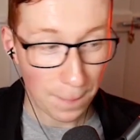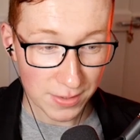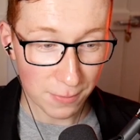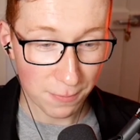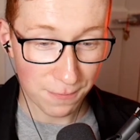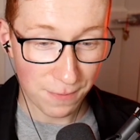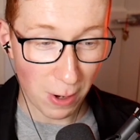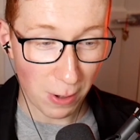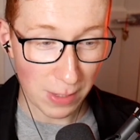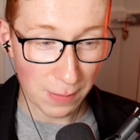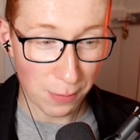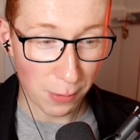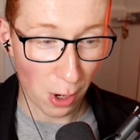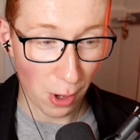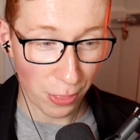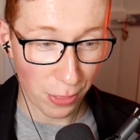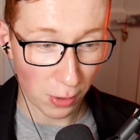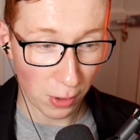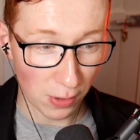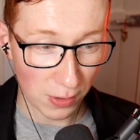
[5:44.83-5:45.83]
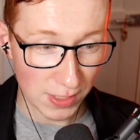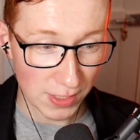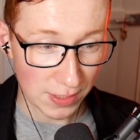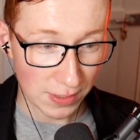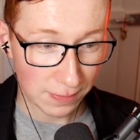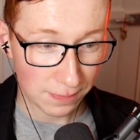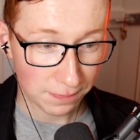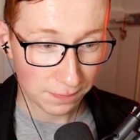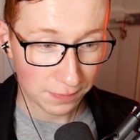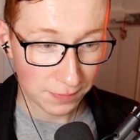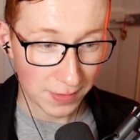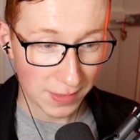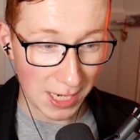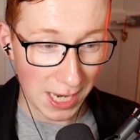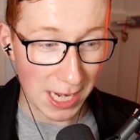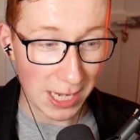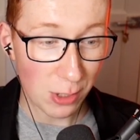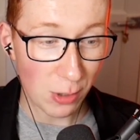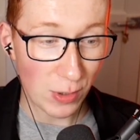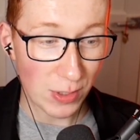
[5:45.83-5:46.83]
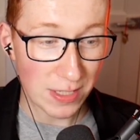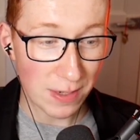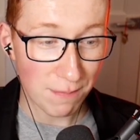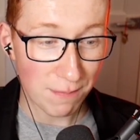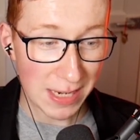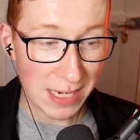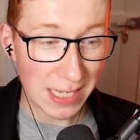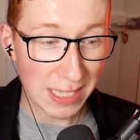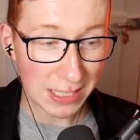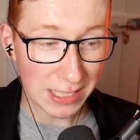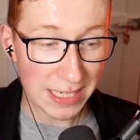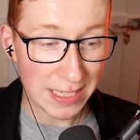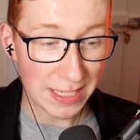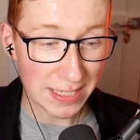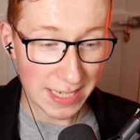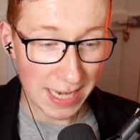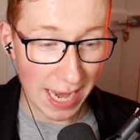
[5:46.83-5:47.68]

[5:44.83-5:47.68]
Some very poor throws. And he was immediately